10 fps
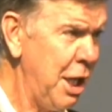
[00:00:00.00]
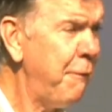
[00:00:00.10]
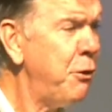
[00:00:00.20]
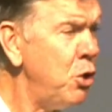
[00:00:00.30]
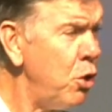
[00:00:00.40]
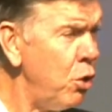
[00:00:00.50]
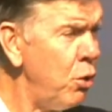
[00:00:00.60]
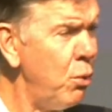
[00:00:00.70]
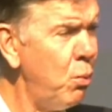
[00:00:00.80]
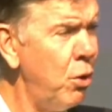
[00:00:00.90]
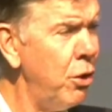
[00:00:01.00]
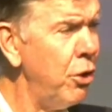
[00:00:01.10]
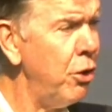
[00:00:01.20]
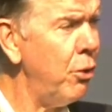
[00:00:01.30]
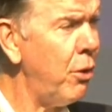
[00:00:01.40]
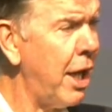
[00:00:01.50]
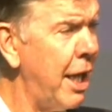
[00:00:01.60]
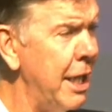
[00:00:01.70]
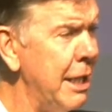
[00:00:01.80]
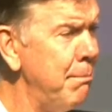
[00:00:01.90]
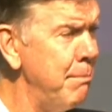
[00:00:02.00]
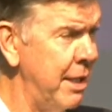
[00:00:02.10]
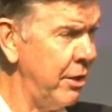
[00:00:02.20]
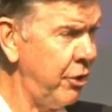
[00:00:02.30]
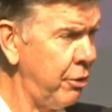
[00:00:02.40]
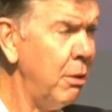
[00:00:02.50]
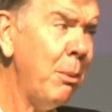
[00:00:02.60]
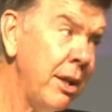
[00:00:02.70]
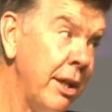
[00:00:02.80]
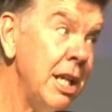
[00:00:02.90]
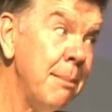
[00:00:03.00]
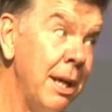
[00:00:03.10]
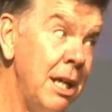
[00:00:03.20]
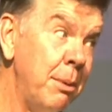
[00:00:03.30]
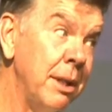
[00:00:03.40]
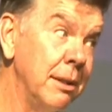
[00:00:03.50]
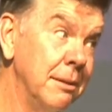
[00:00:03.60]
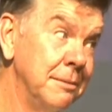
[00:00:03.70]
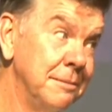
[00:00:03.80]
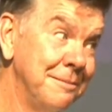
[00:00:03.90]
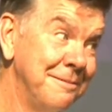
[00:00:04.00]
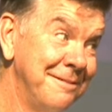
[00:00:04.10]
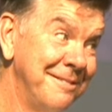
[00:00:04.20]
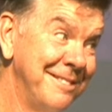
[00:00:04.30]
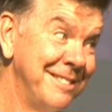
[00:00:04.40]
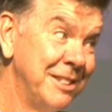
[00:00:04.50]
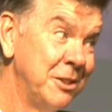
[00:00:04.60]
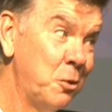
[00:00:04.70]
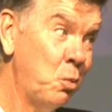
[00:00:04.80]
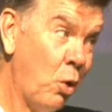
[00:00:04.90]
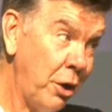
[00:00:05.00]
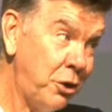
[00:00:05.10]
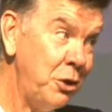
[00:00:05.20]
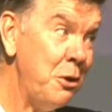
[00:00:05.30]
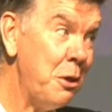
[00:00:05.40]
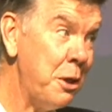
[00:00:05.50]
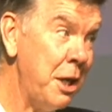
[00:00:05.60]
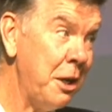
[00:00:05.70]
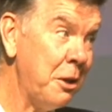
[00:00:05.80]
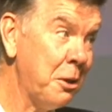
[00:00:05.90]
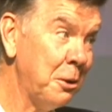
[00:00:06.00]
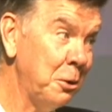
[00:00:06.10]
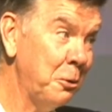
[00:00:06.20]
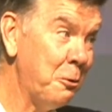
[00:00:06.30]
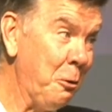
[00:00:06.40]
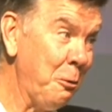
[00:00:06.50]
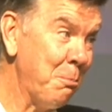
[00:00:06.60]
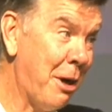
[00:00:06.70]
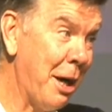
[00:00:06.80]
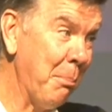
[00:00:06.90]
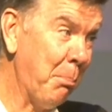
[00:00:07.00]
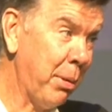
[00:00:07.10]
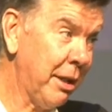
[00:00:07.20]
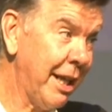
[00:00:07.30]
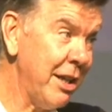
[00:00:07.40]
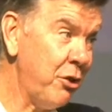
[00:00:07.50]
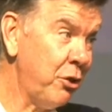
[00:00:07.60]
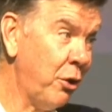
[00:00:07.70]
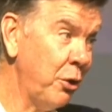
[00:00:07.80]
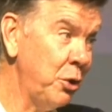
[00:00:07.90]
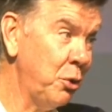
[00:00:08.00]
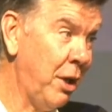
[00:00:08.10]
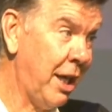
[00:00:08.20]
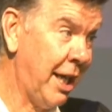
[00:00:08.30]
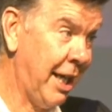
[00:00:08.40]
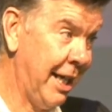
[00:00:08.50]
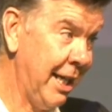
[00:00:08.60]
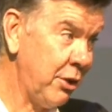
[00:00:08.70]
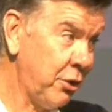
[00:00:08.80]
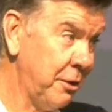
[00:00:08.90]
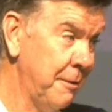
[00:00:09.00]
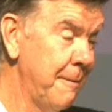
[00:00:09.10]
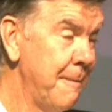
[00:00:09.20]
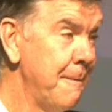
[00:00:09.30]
if you were a minister, and one day you may be, what do you think the Lord might place on your heart